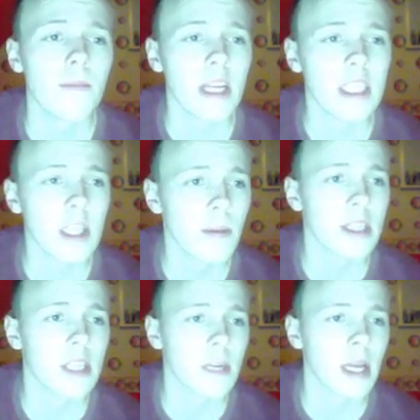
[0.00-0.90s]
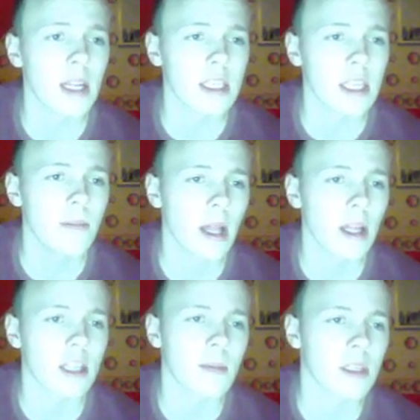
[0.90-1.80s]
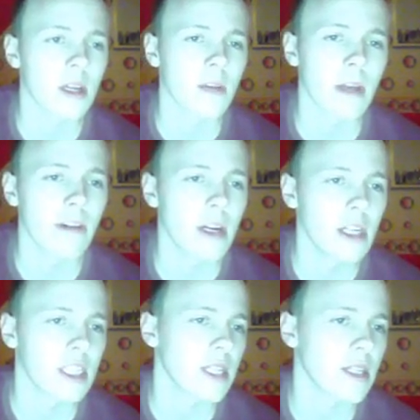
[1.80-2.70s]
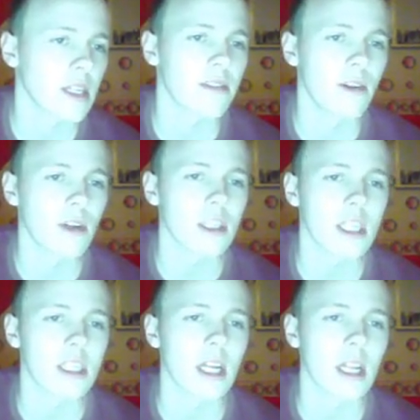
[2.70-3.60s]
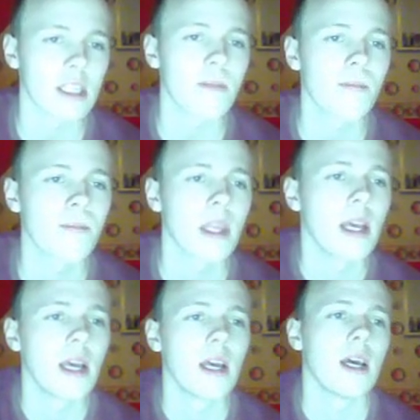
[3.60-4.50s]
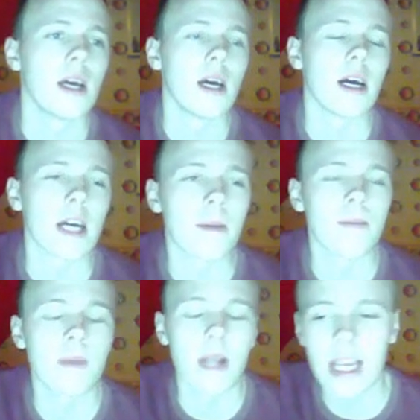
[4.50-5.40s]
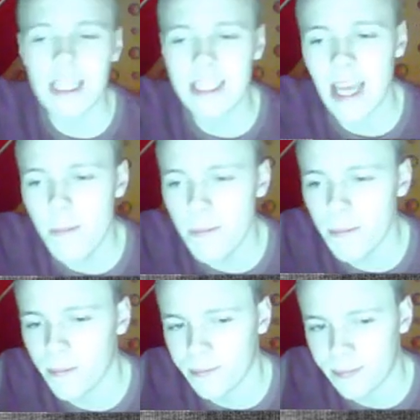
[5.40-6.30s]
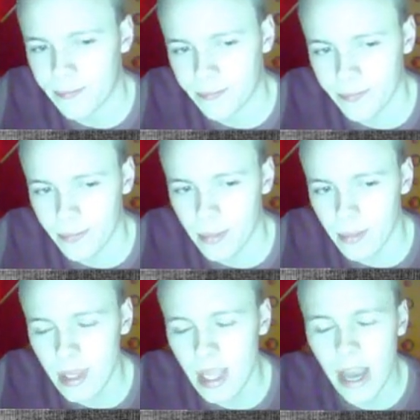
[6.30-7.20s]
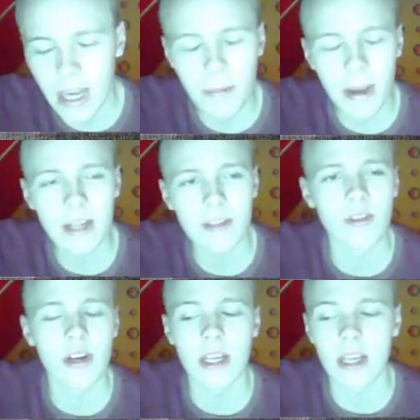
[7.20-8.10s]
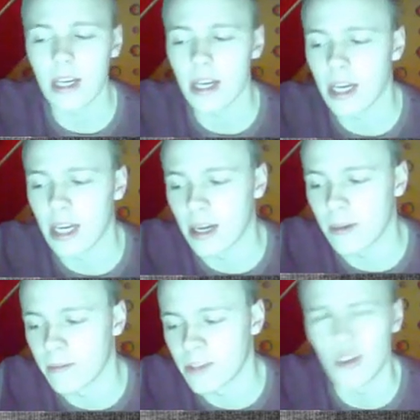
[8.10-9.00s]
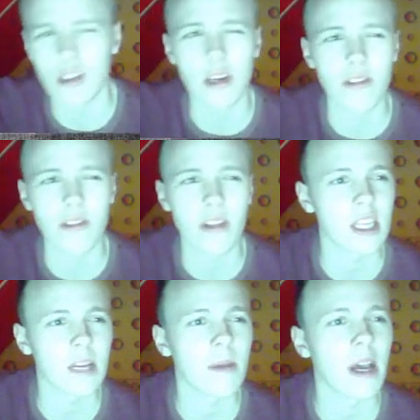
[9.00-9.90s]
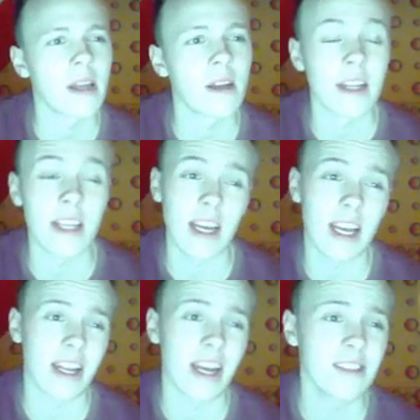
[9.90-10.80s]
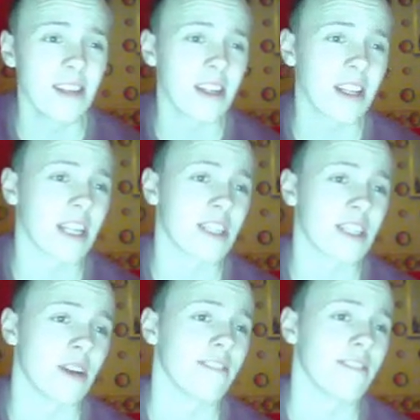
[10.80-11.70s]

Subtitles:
Next up is going to be Alakazam. Alakazam is going to be a very standard focuses Alakazam. Last game, I debated running Choice Scarred Alakazam, and in hindsight, I think I should